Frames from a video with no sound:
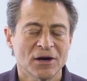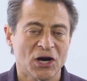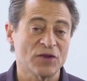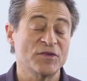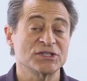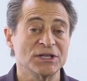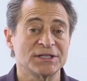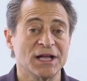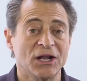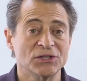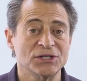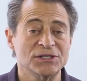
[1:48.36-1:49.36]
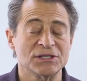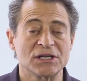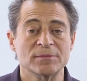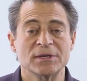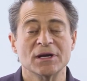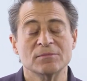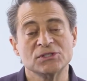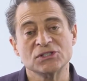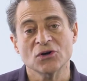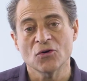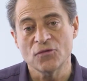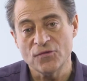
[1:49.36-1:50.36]
Artificial intelligence is going to become
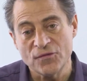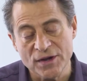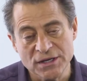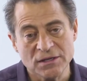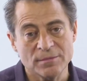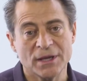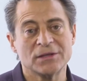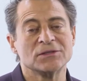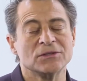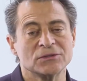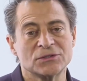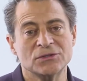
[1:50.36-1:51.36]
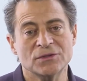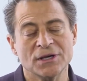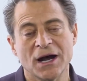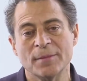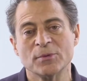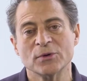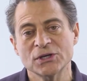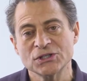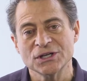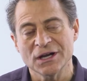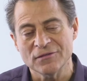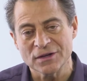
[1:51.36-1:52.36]
so fundamental to the
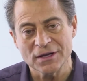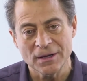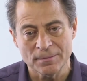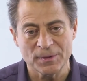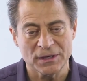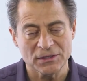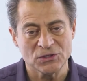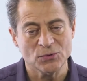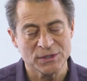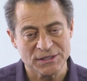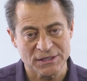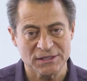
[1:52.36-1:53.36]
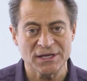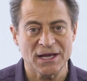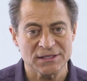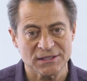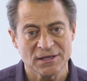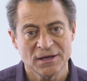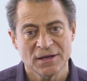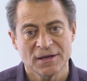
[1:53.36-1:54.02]
operation of a company, to its success,